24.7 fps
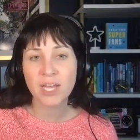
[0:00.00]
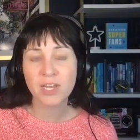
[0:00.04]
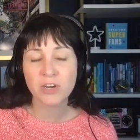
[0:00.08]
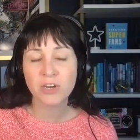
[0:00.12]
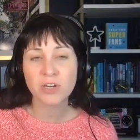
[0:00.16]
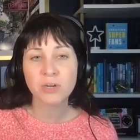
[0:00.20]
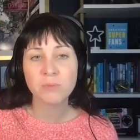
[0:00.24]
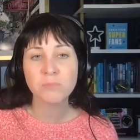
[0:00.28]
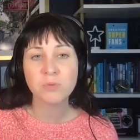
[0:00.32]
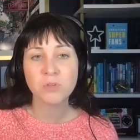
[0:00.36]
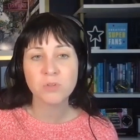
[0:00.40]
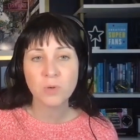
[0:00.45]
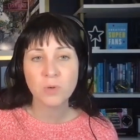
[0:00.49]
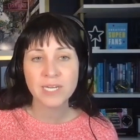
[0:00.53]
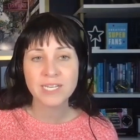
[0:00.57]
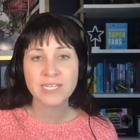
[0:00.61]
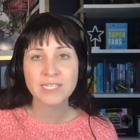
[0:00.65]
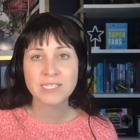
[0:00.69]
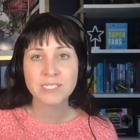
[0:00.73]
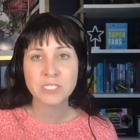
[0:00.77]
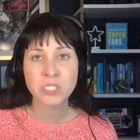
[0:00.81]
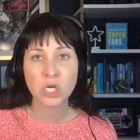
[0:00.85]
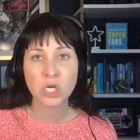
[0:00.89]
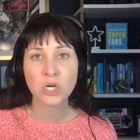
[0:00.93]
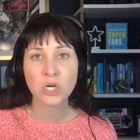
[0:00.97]
Your
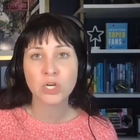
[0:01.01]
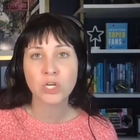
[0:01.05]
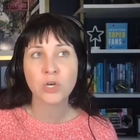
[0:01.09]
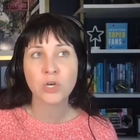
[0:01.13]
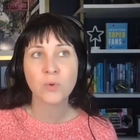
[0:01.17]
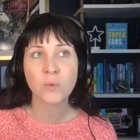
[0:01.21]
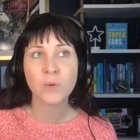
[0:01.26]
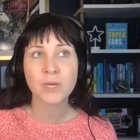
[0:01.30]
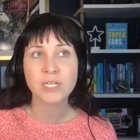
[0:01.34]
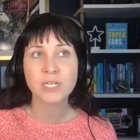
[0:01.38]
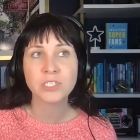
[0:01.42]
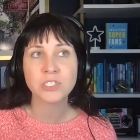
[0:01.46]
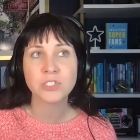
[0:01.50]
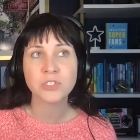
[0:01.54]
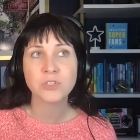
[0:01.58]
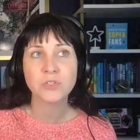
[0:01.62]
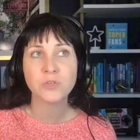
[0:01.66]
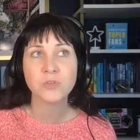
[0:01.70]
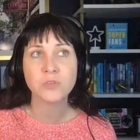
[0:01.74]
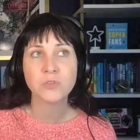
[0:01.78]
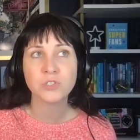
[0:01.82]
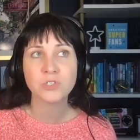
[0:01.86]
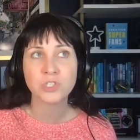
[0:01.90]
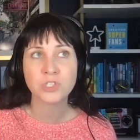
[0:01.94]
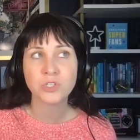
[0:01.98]
employees are going
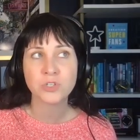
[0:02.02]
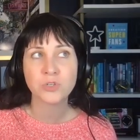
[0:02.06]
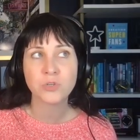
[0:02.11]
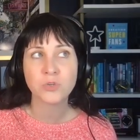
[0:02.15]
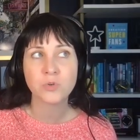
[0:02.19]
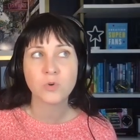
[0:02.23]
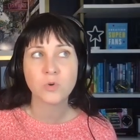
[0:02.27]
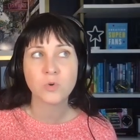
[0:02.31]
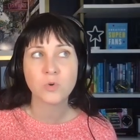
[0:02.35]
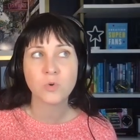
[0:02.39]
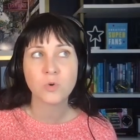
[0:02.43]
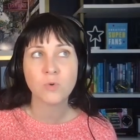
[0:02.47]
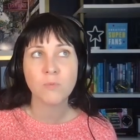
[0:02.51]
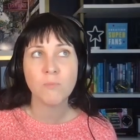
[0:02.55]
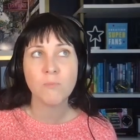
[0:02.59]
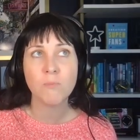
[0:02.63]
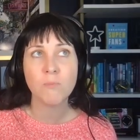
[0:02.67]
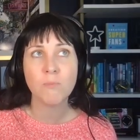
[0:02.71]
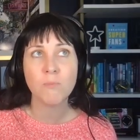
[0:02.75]
to do